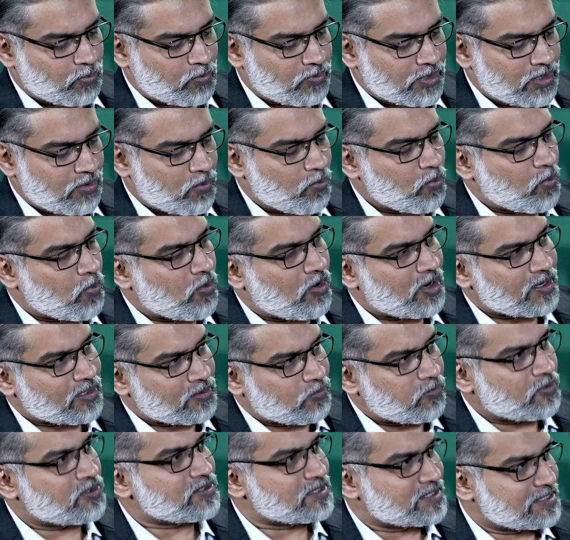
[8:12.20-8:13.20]

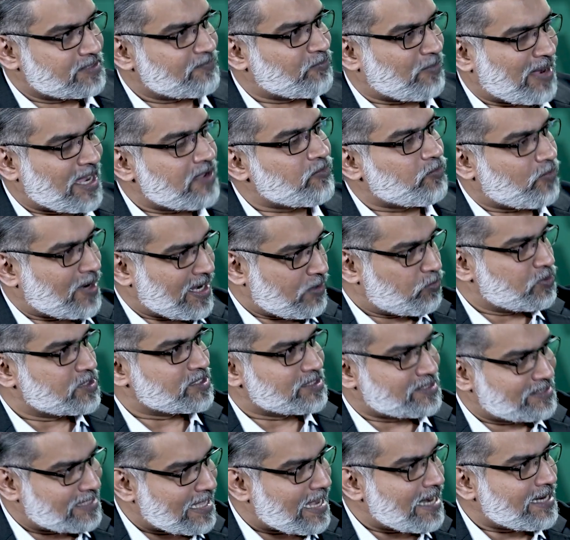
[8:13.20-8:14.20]
what was it, why
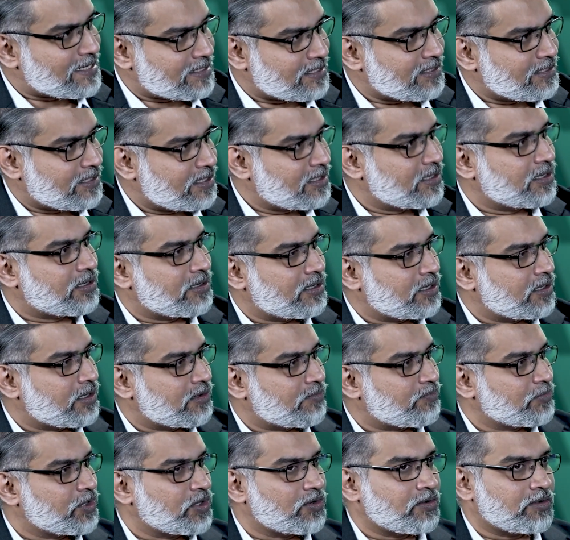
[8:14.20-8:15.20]
was that,
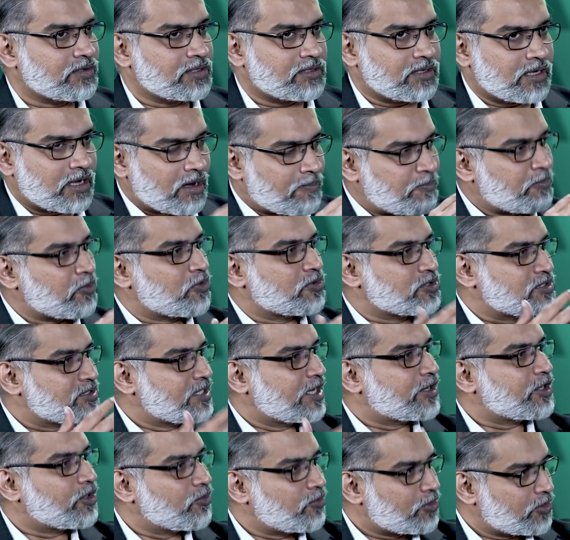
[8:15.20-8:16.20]
the approach
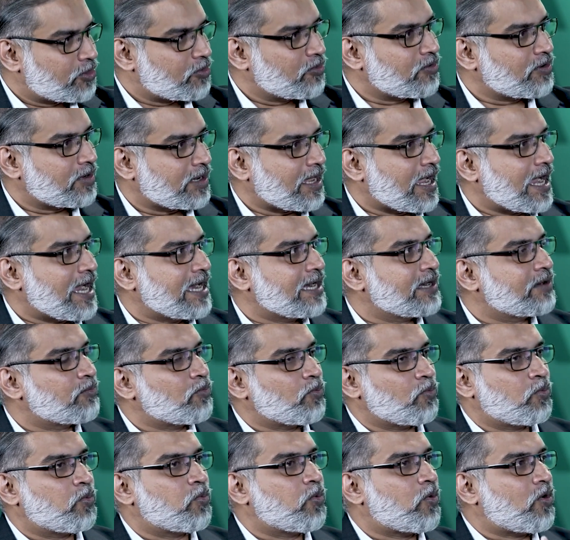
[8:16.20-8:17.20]
that you took, and
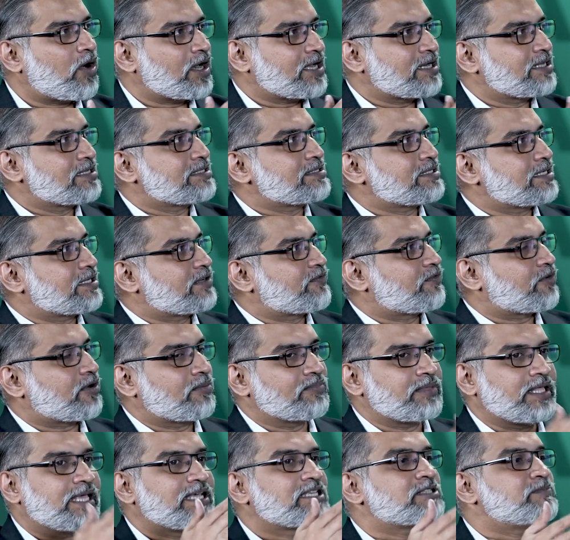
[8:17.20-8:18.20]
what is it
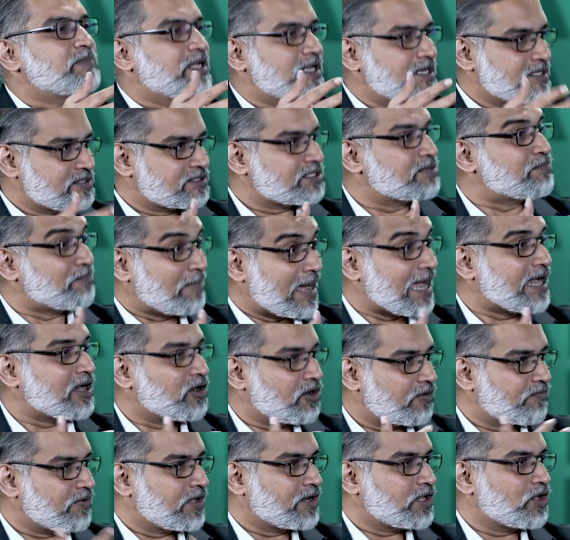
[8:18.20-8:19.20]
from the experience in
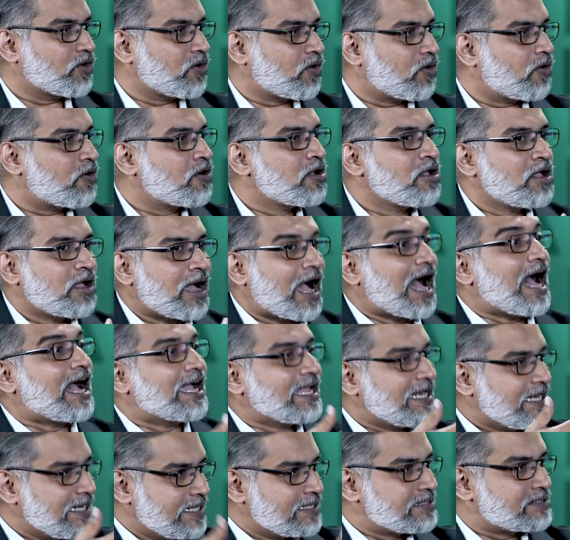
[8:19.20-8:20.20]
Bangalore where you're
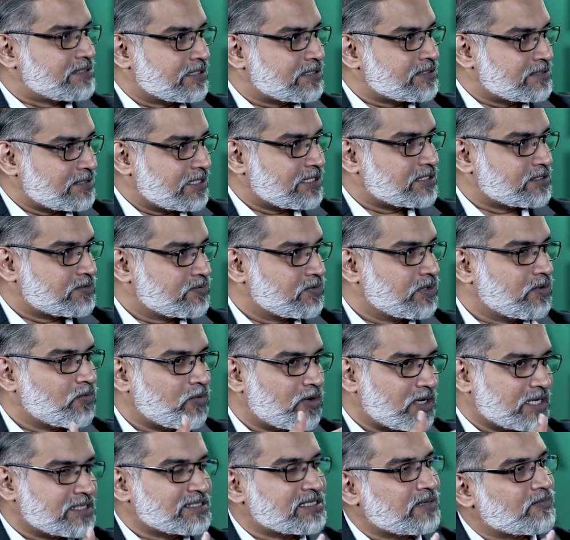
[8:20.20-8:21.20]
highly successful?
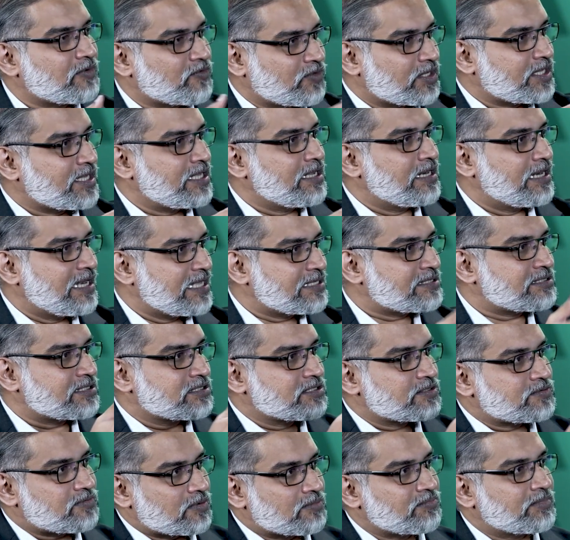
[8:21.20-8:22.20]
What are some of the key
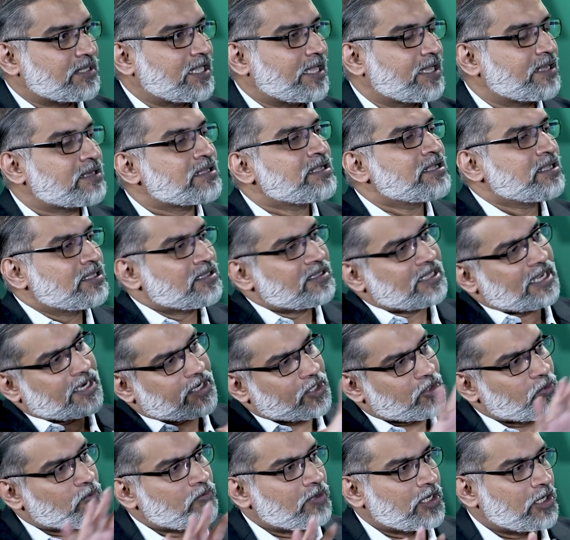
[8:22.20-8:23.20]
lessons from there that
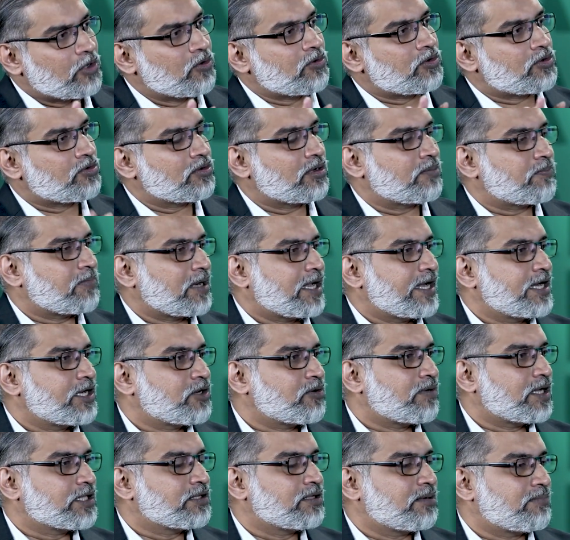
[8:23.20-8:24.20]
you will look to apply
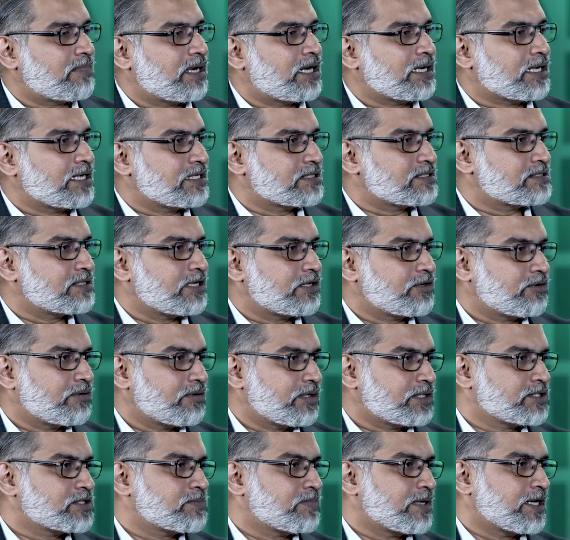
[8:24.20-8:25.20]
to other markets that you
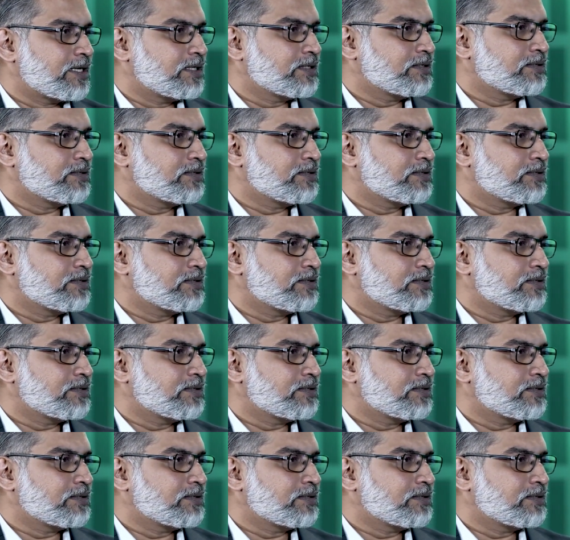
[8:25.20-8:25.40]
expand?